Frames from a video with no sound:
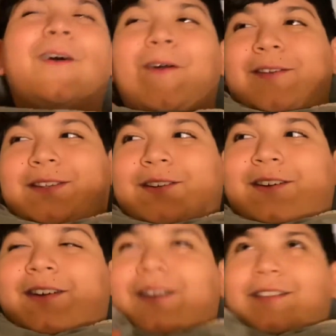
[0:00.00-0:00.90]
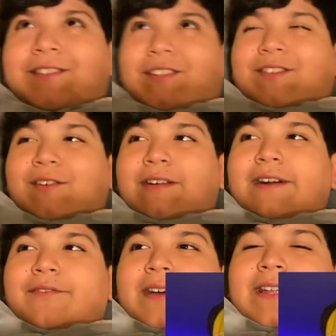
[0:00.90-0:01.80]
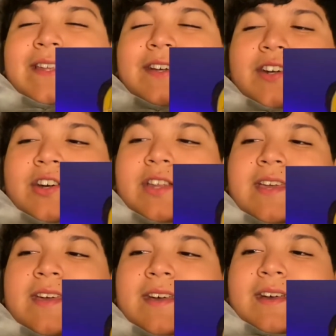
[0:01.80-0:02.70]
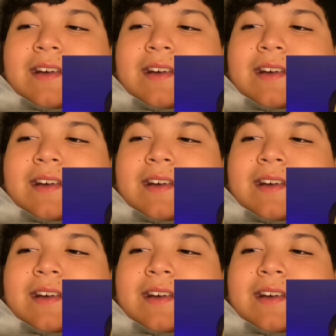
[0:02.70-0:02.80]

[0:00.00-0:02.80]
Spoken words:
You could just grab any hoodie